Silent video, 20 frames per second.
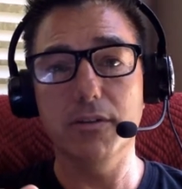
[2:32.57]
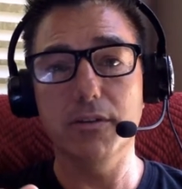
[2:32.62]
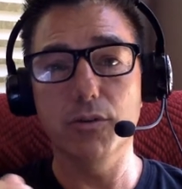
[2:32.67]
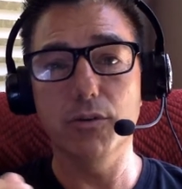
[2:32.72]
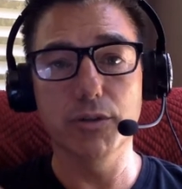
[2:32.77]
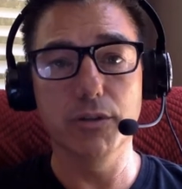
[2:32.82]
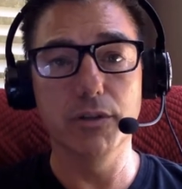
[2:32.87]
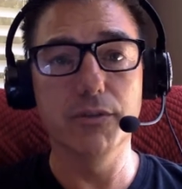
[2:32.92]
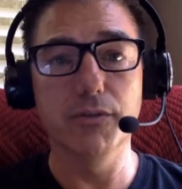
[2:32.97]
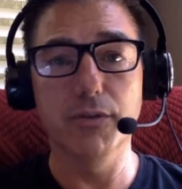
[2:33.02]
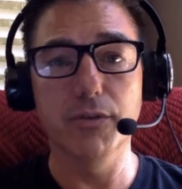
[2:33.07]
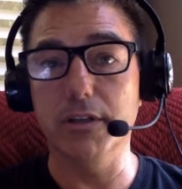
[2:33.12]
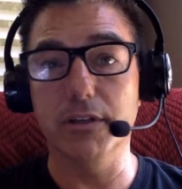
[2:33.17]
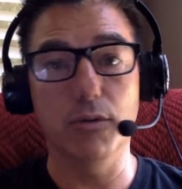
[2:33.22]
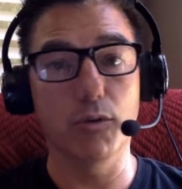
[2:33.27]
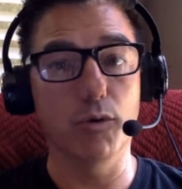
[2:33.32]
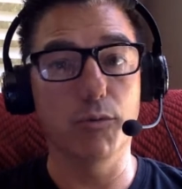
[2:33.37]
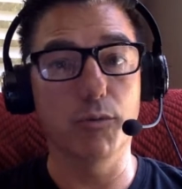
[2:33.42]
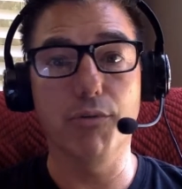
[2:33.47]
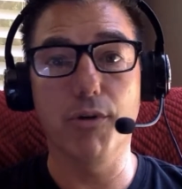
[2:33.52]
You're delivering
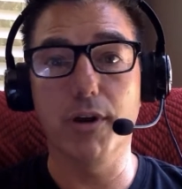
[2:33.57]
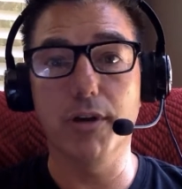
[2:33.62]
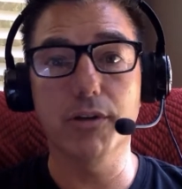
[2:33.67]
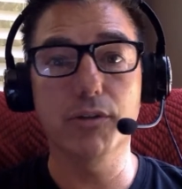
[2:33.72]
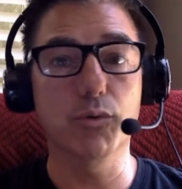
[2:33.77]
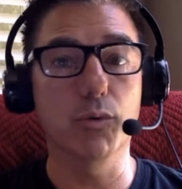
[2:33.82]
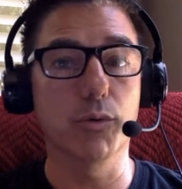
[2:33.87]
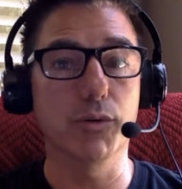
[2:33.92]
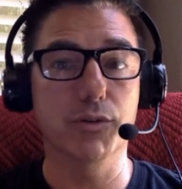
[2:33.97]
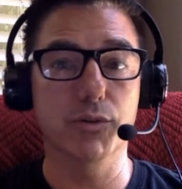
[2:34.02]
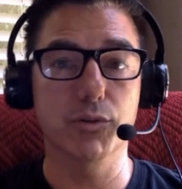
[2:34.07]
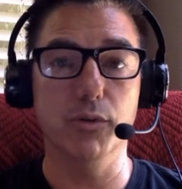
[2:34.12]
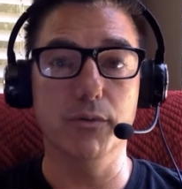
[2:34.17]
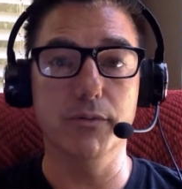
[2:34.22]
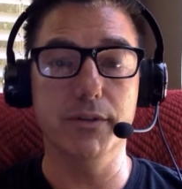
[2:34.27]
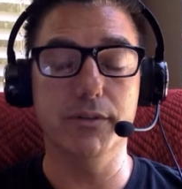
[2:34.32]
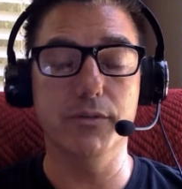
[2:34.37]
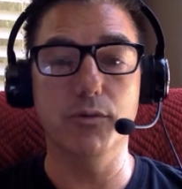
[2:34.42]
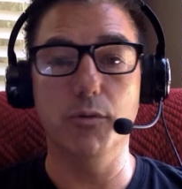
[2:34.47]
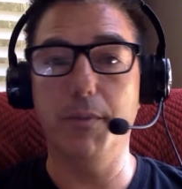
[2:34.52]
either a product or a
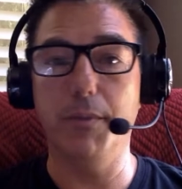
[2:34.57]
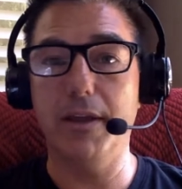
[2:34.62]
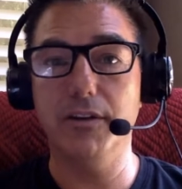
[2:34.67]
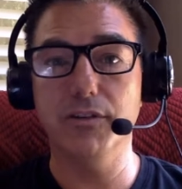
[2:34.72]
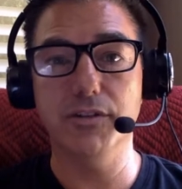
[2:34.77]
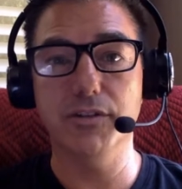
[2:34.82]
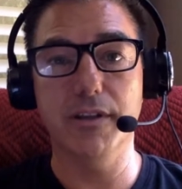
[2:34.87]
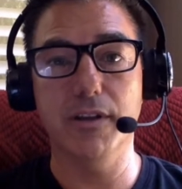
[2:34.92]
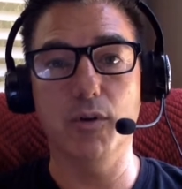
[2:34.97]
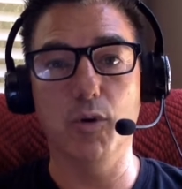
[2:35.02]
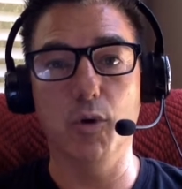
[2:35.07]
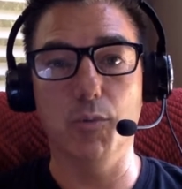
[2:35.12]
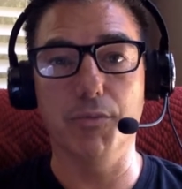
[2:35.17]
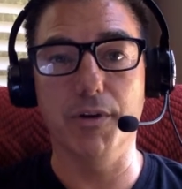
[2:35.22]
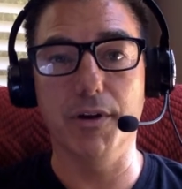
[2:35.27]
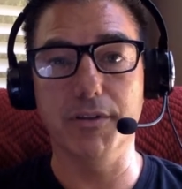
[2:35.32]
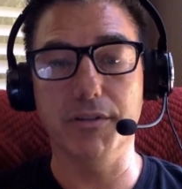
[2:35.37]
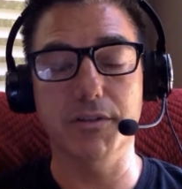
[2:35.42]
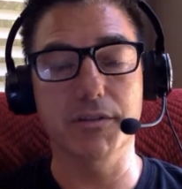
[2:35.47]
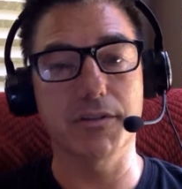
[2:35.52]
service, and you're managing that whole
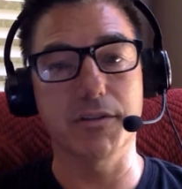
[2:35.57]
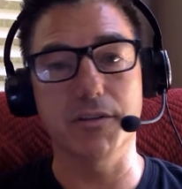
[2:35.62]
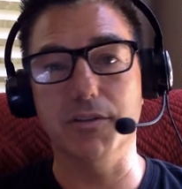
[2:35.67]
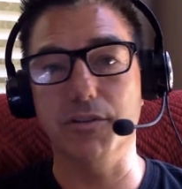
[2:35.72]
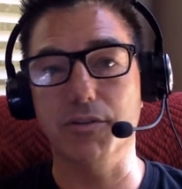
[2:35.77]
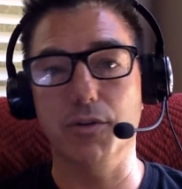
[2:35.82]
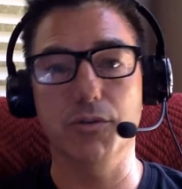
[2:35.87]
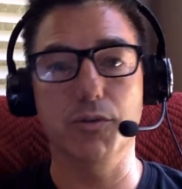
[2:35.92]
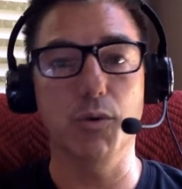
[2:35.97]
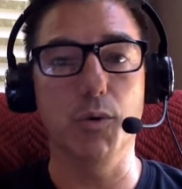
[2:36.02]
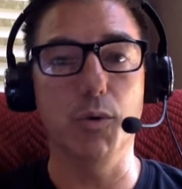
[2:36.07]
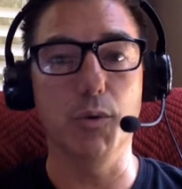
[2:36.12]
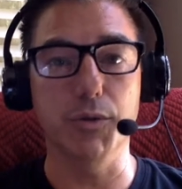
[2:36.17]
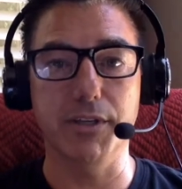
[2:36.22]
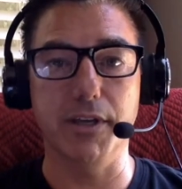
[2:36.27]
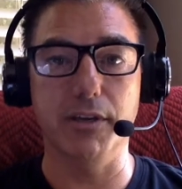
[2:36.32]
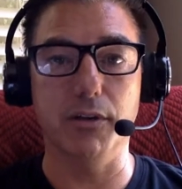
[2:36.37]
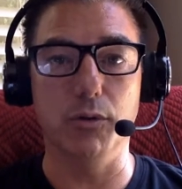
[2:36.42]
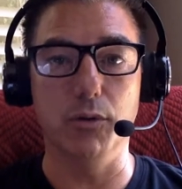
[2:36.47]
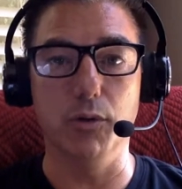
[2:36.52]
process, then start the whole
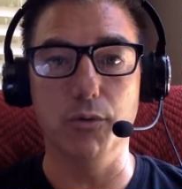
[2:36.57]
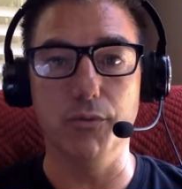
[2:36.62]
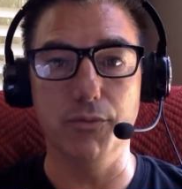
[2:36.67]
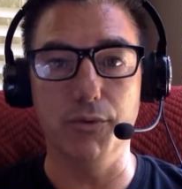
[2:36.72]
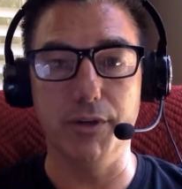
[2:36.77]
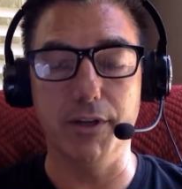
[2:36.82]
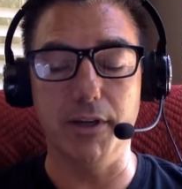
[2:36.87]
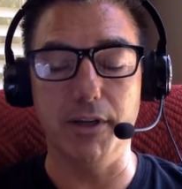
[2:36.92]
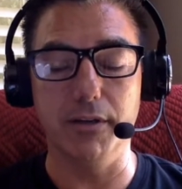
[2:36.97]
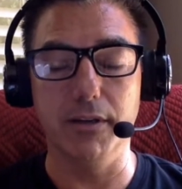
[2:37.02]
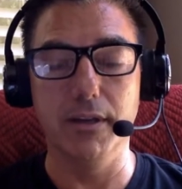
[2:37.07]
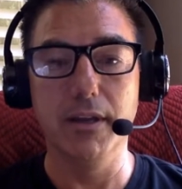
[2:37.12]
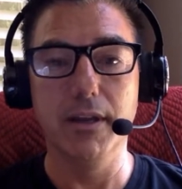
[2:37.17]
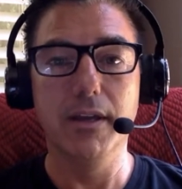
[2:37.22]
cycle over again.